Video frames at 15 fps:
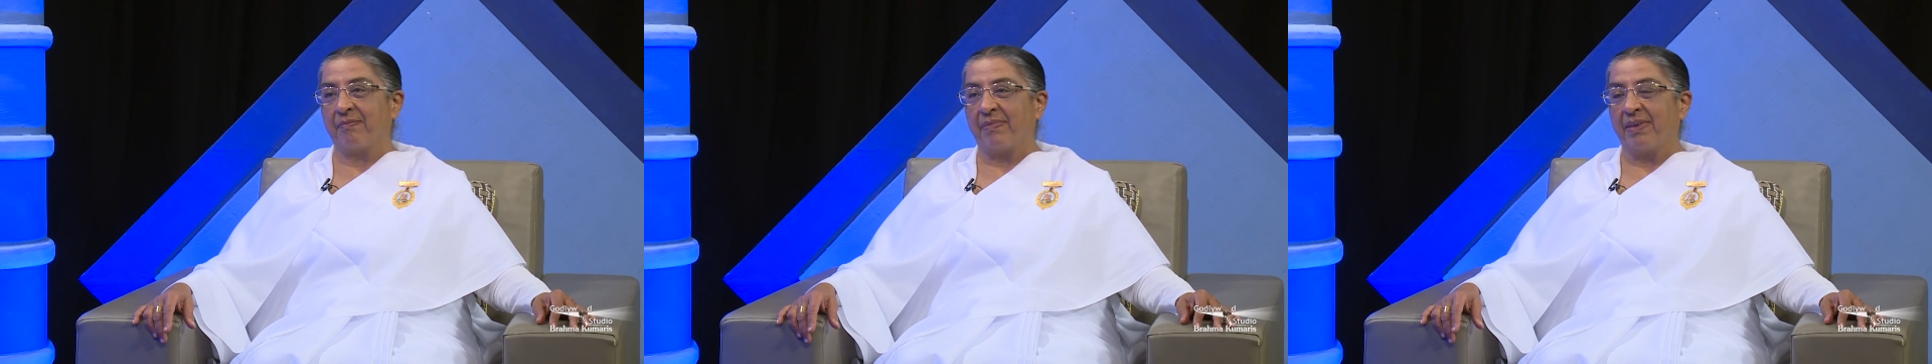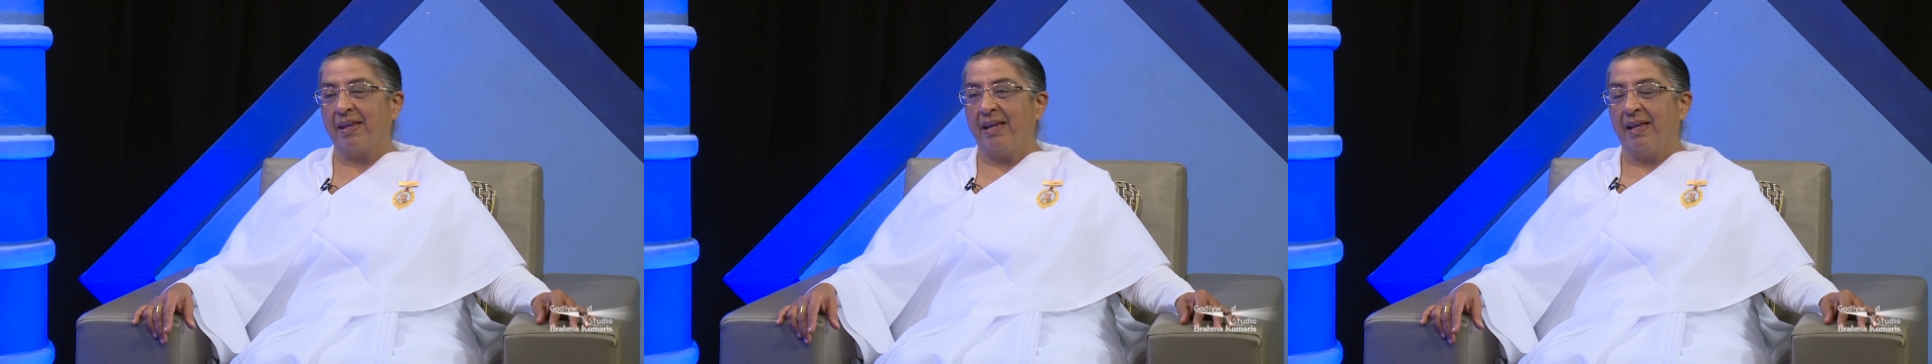
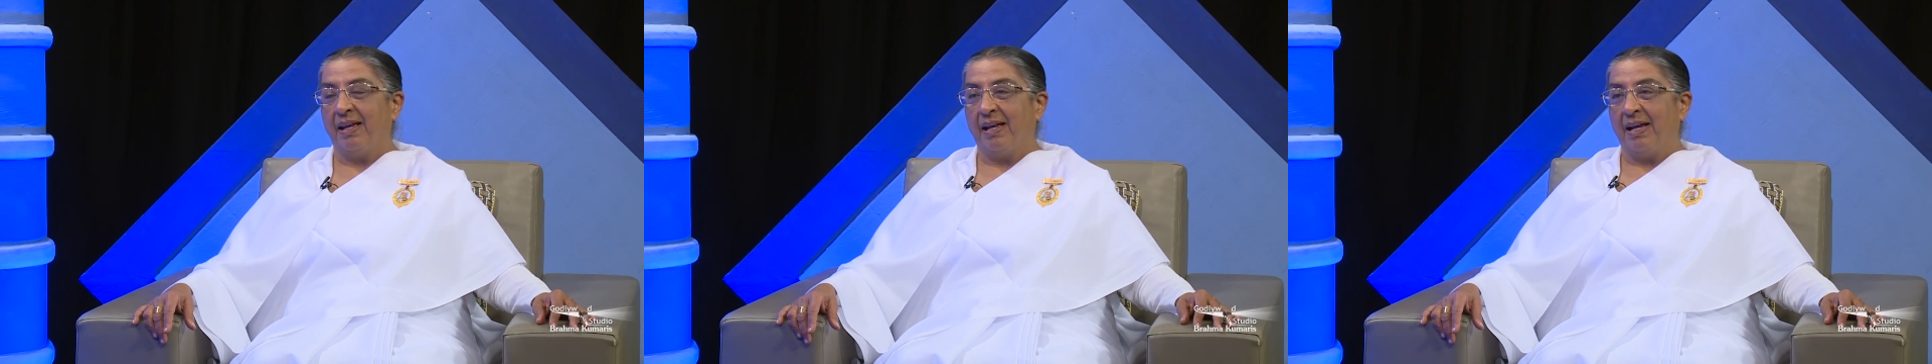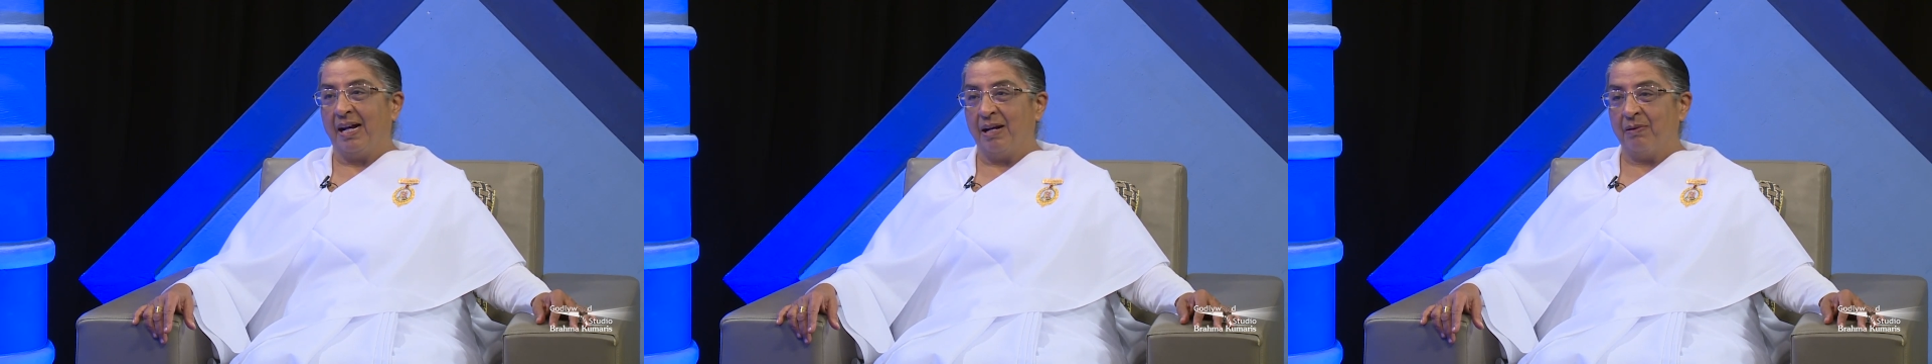Hmm.
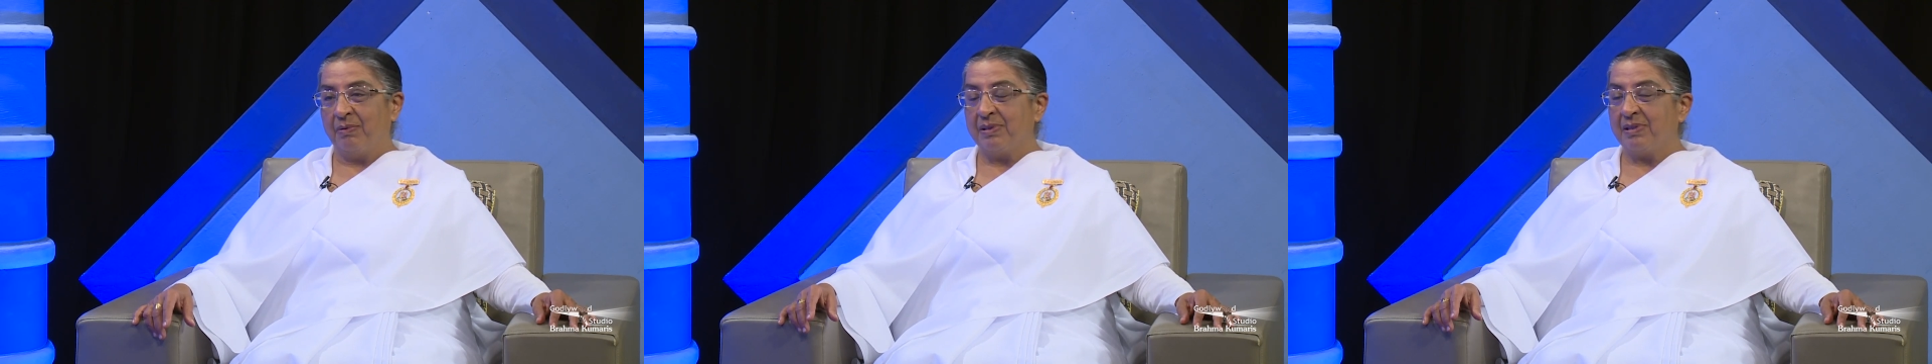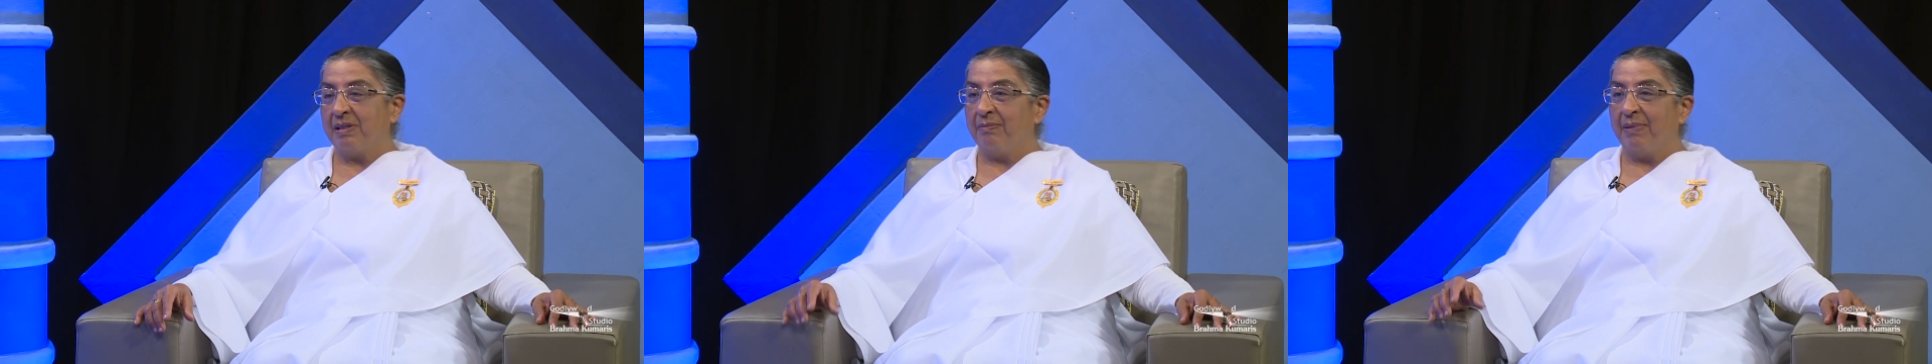I
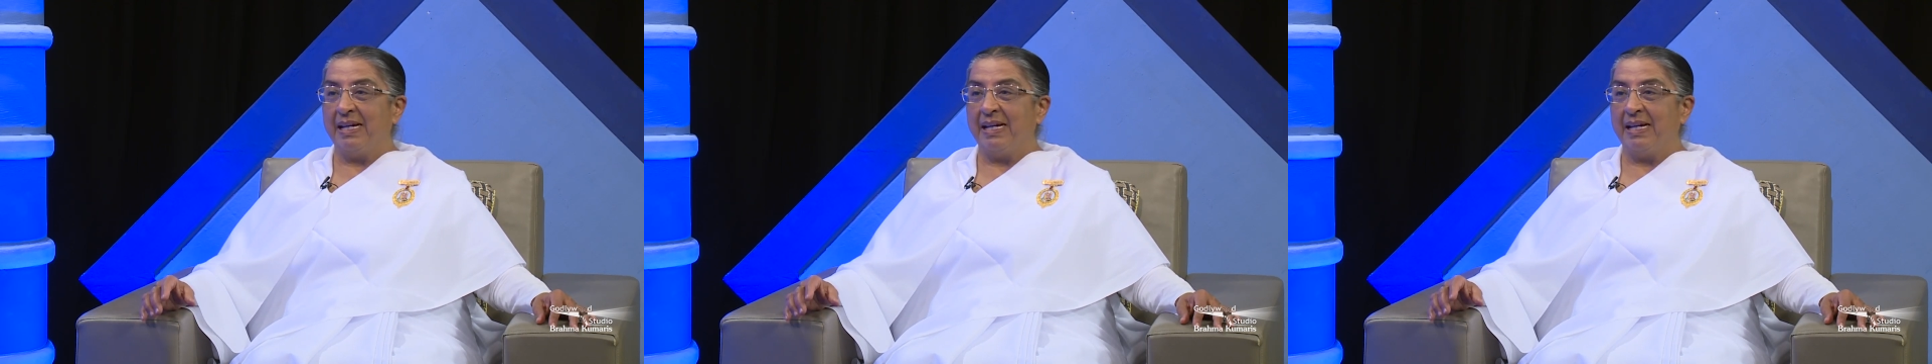was in my